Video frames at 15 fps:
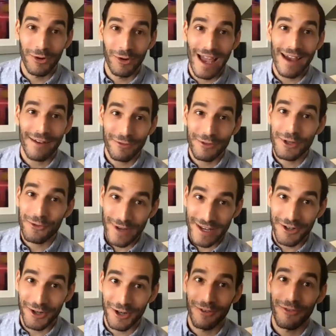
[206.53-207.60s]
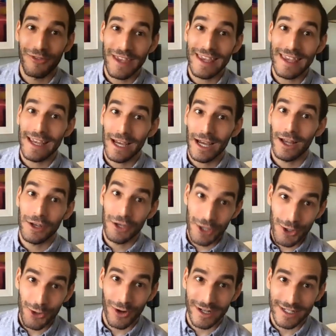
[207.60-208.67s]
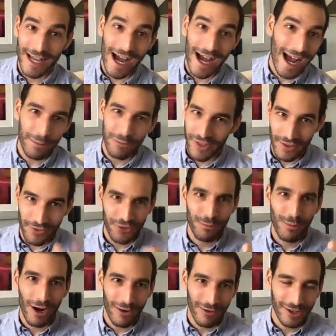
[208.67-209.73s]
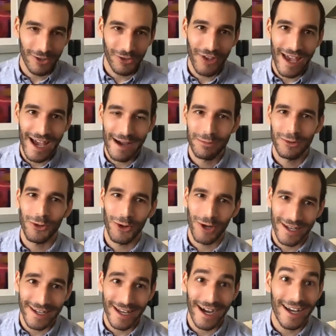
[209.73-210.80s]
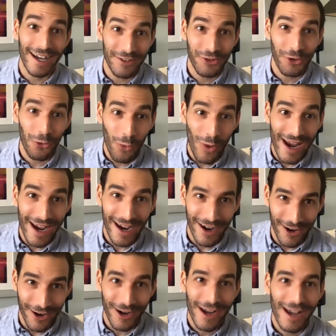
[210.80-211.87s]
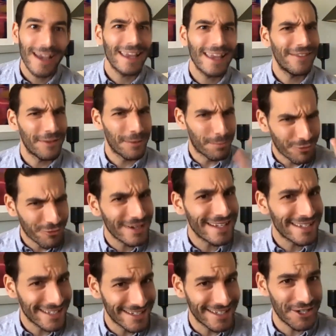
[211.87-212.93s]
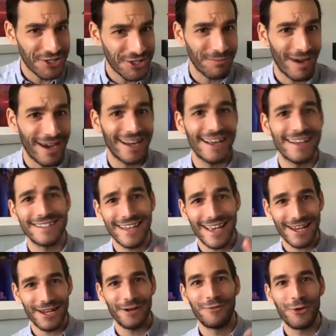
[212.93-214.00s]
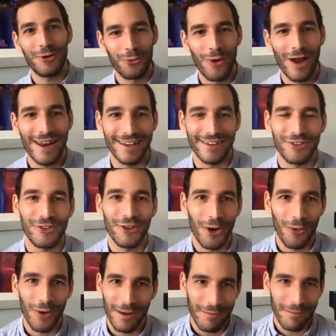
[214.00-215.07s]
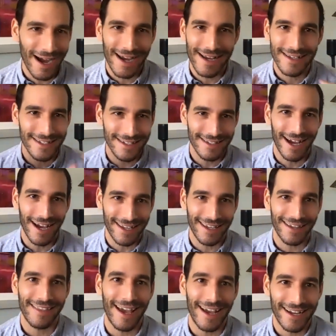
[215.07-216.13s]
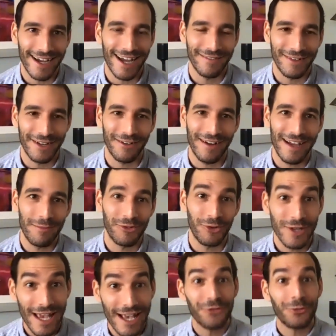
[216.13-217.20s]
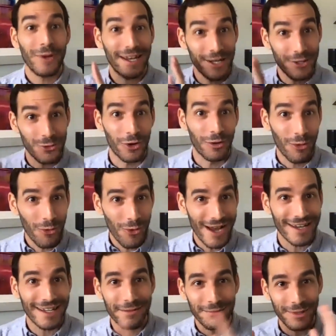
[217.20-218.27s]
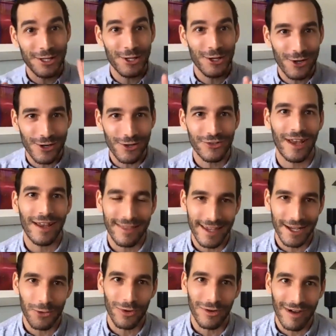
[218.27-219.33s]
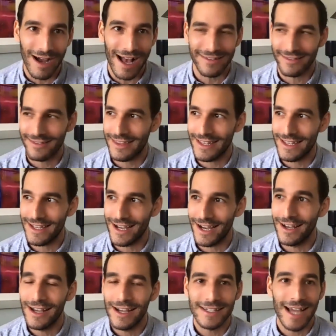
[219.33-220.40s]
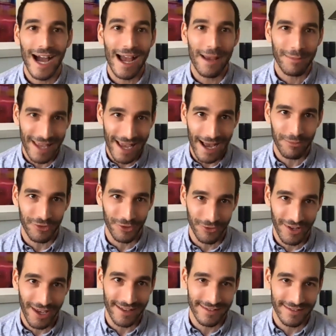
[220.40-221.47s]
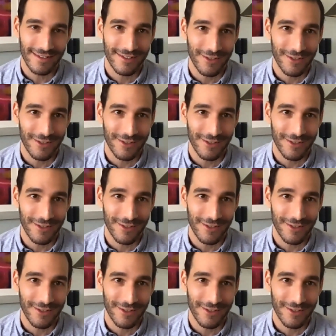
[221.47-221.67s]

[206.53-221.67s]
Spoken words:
Every reader of the New York Times, that small little tabloid, where in the print edition, might I say, of your wedding. So mine did not get that kind of acclaim. So yes, we had a normal wedding, but yours, I think, will last the time capsule test.